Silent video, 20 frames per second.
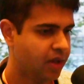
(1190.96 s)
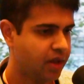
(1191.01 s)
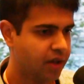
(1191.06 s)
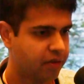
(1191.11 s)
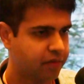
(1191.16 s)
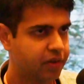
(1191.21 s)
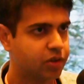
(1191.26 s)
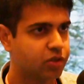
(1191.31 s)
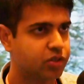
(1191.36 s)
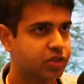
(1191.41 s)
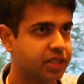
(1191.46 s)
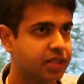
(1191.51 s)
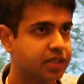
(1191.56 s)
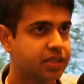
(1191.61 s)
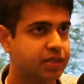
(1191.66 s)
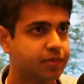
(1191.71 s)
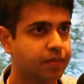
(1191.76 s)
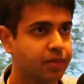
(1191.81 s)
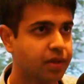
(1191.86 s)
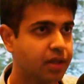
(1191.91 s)
window
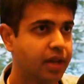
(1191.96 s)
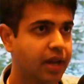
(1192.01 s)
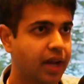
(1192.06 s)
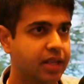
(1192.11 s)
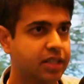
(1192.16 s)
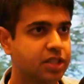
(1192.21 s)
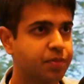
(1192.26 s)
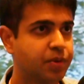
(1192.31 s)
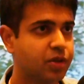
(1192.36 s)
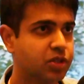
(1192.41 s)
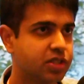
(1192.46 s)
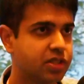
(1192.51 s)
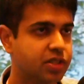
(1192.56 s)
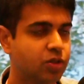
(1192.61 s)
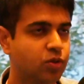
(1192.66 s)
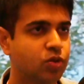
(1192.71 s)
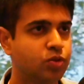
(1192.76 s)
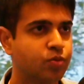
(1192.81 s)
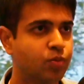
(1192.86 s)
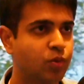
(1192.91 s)
seats? And just because it
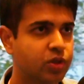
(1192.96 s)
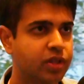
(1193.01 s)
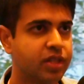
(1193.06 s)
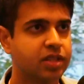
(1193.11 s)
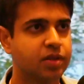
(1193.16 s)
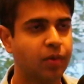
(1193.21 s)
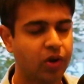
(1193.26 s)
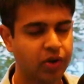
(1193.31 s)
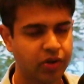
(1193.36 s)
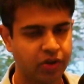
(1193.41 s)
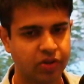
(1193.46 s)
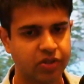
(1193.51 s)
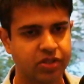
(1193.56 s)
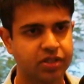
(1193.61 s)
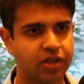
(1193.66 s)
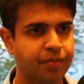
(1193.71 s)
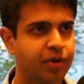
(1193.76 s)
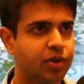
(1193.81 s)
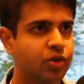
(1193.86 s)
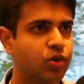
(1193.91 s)
knows more things about you, it's
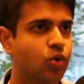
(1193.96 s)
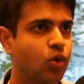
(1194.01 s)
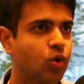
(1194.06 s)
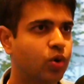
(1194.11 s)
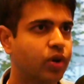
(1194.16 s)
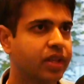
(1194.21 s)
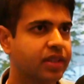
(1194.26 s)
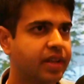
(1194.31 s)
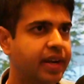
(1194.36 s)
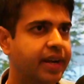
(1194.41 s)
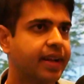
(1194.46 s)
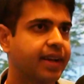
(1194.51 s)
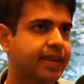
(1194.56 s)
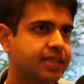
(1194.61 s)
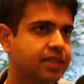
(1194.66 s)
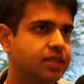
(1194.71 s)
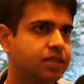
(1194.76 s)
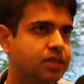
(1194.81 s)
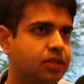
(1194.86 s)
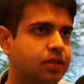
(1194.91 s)
able to go take the right
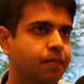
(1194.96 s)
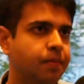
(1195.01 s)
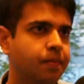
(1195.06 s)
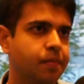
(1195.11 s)
actions.